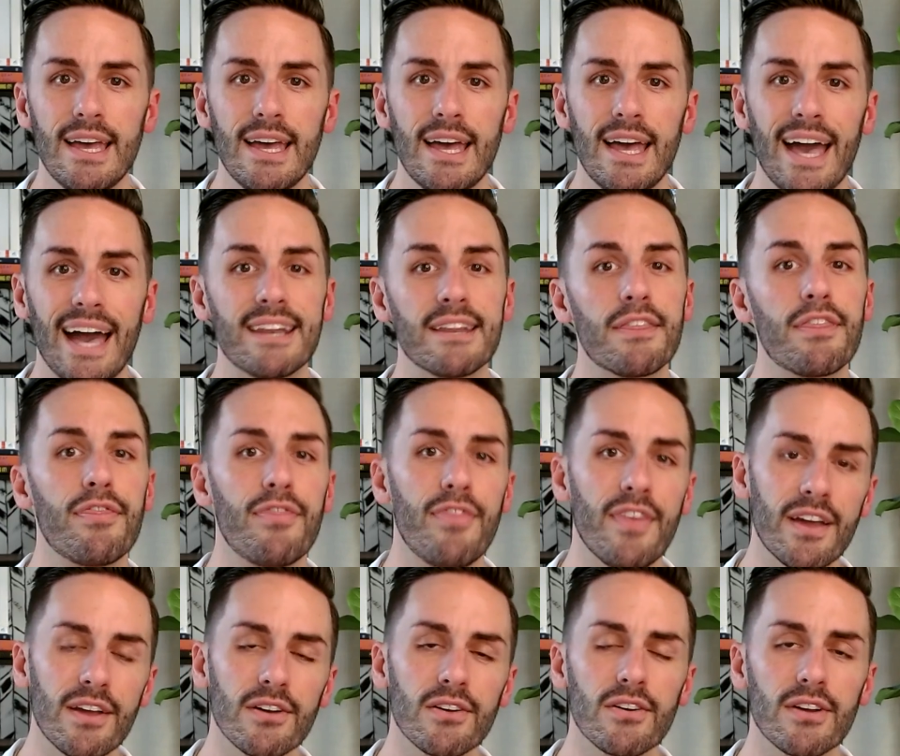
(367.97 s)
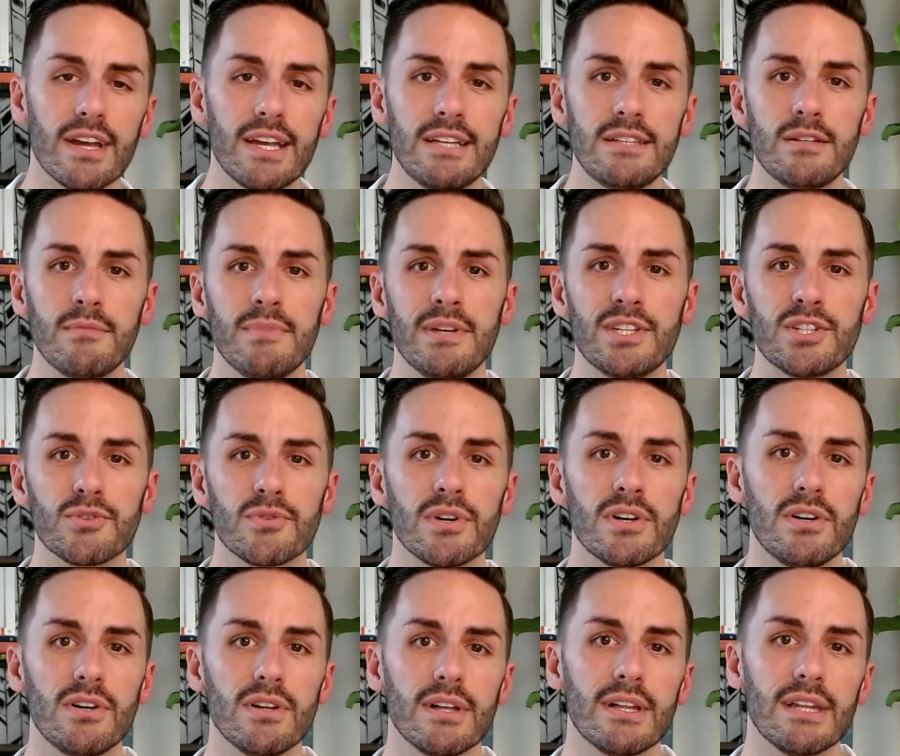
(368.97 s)
had a thicker
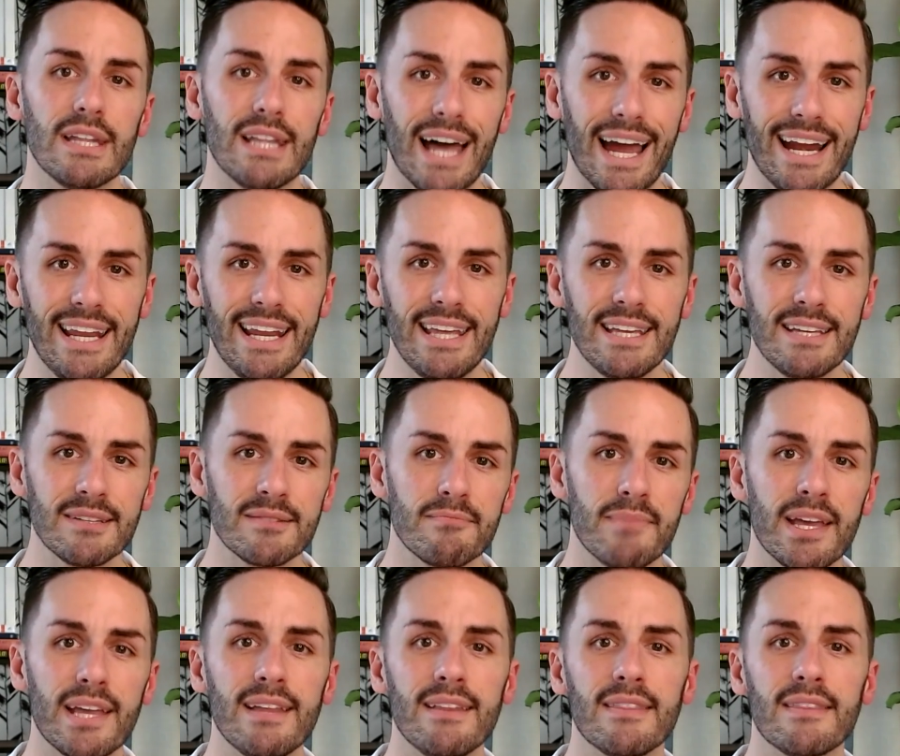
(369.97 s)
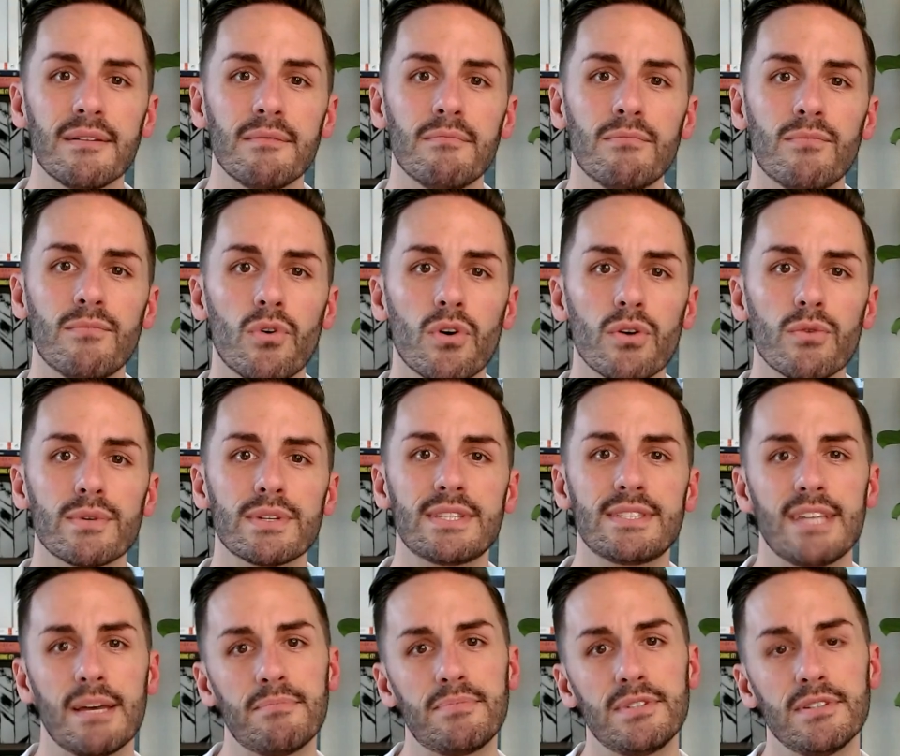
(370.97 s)
endometrial lining, making them more
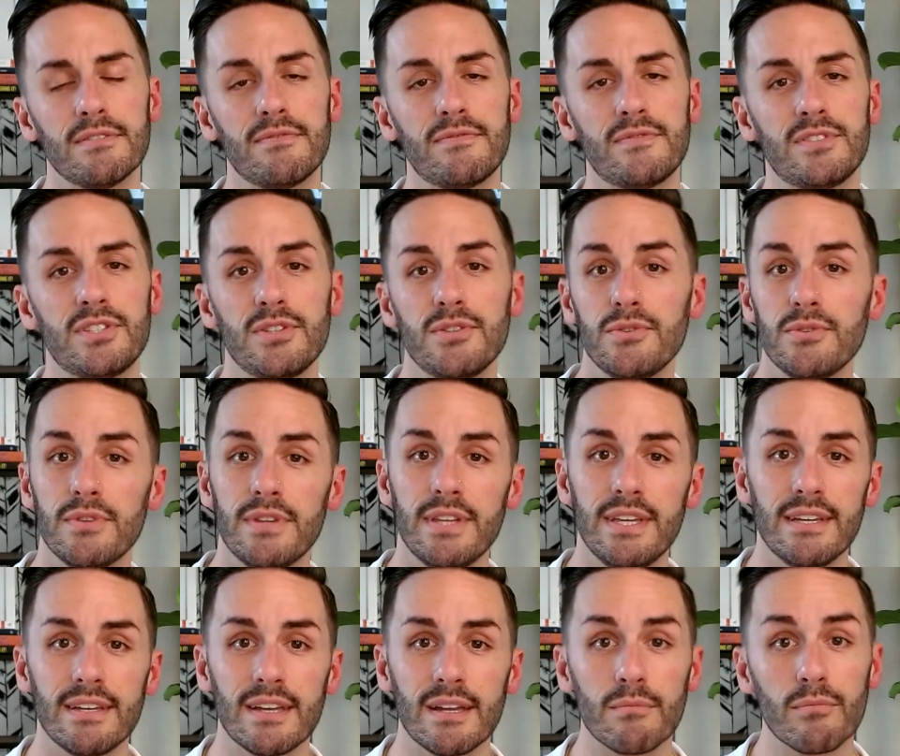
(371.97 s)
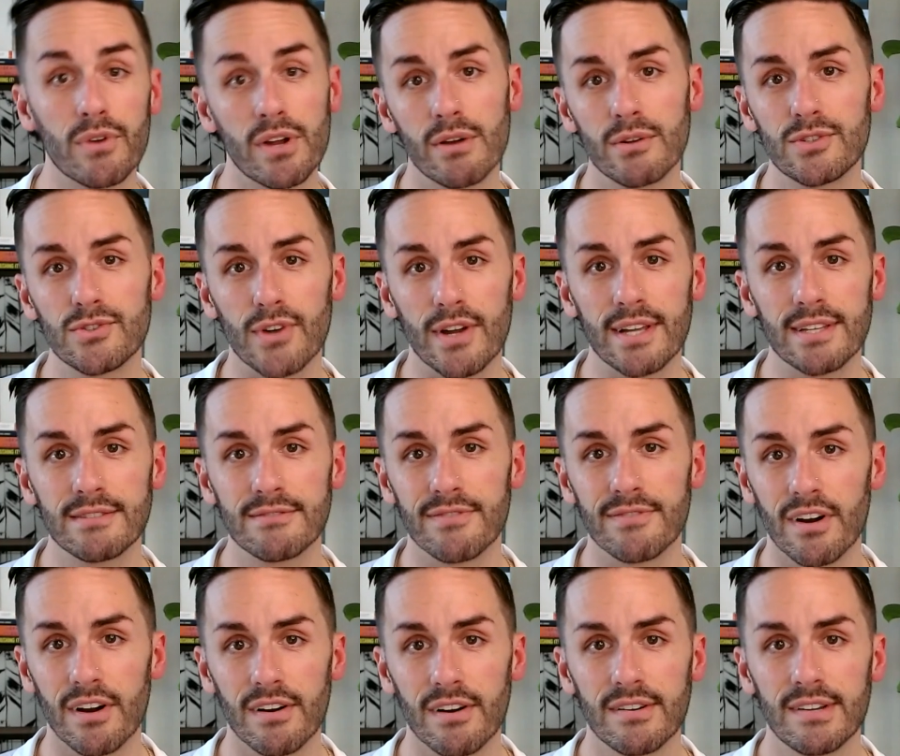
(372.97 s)
receptive to the embryo
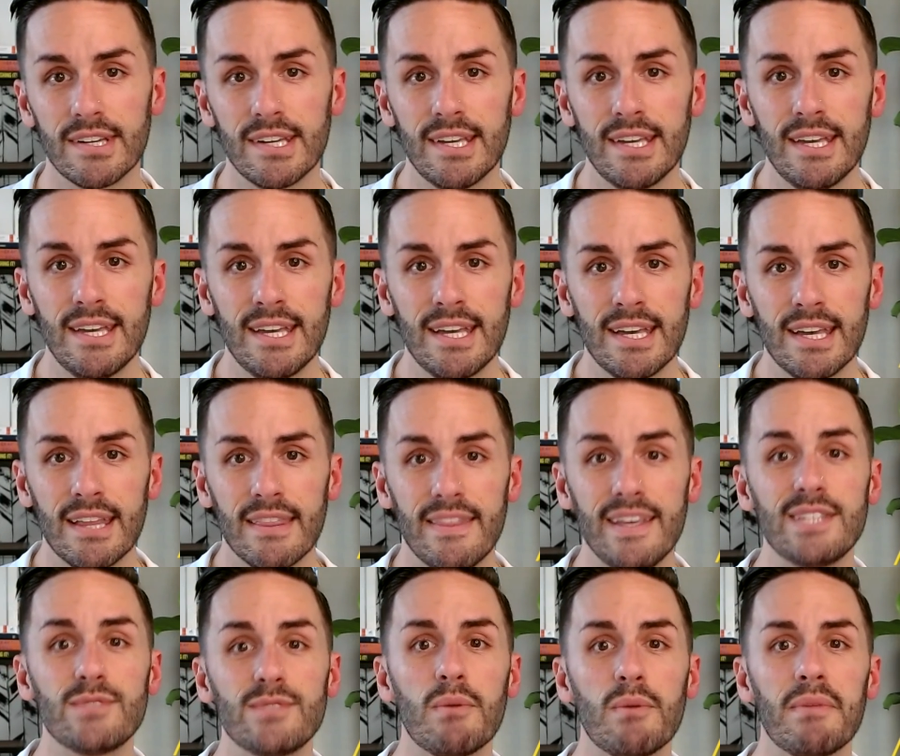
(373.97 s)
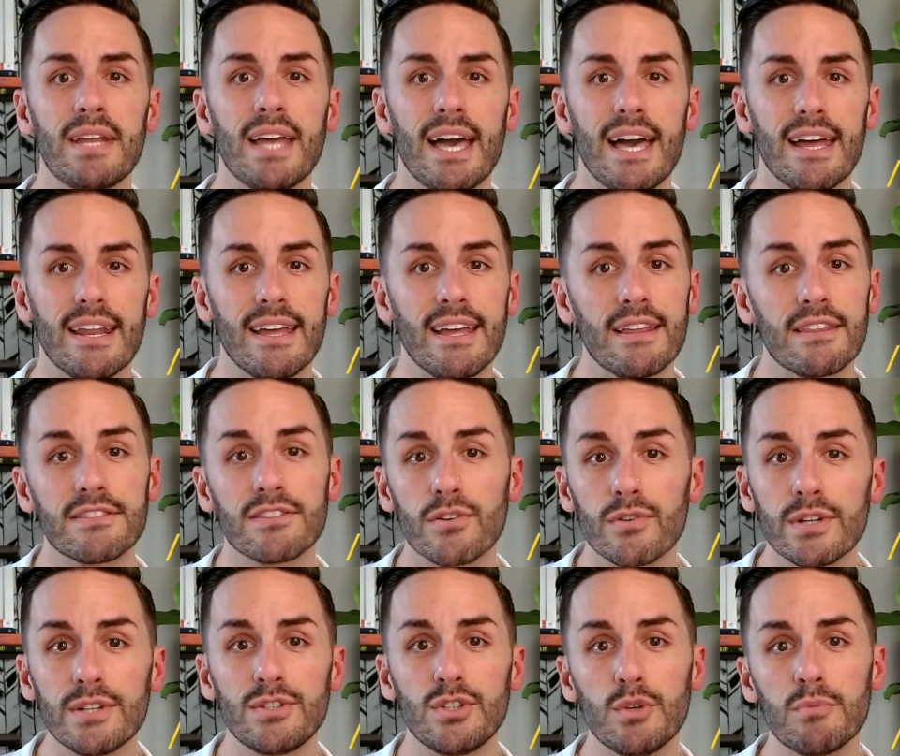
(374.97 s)
transfer. These women had a
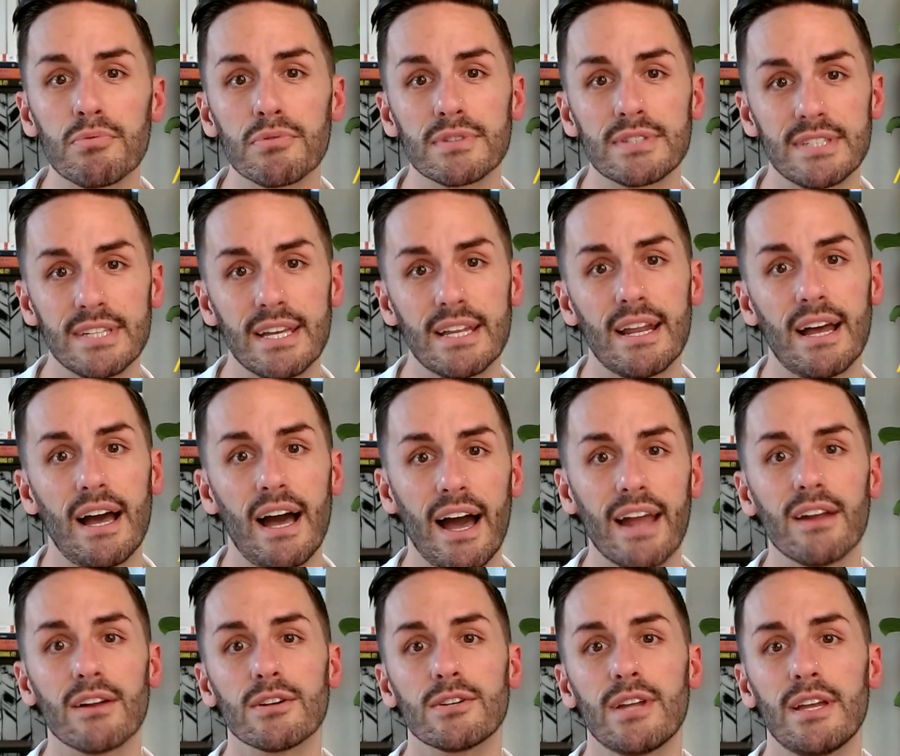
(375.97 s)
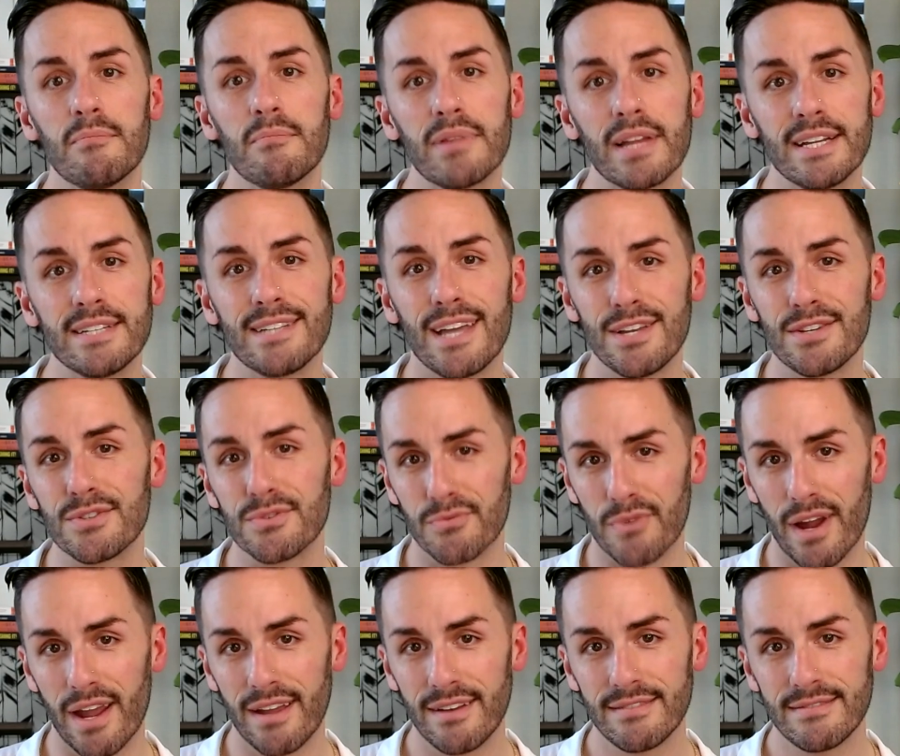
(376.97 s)
32% higher implantation
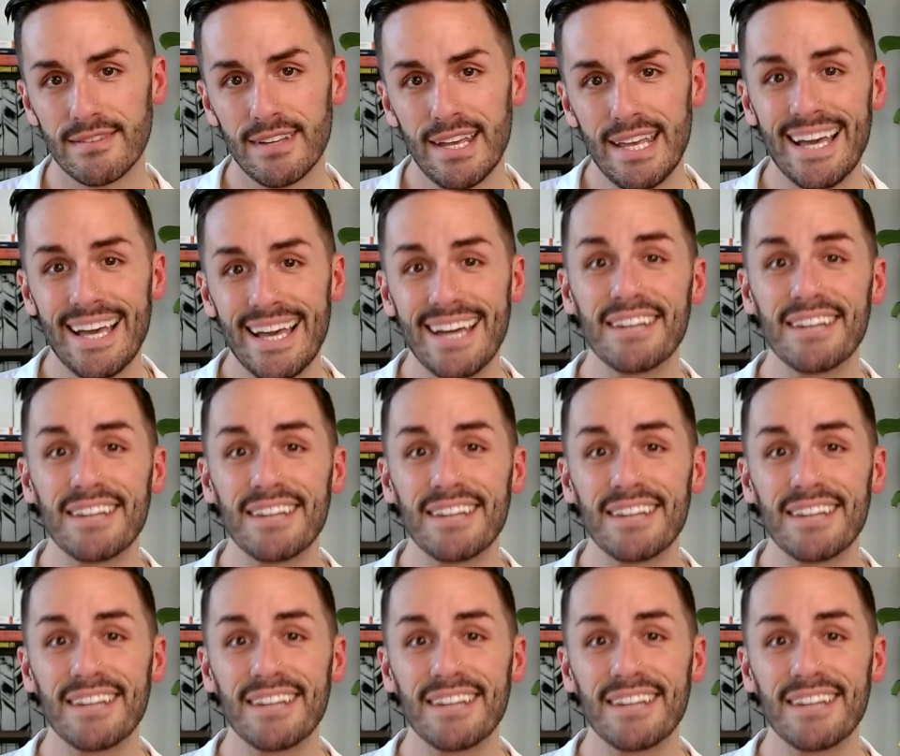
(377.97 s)
rate and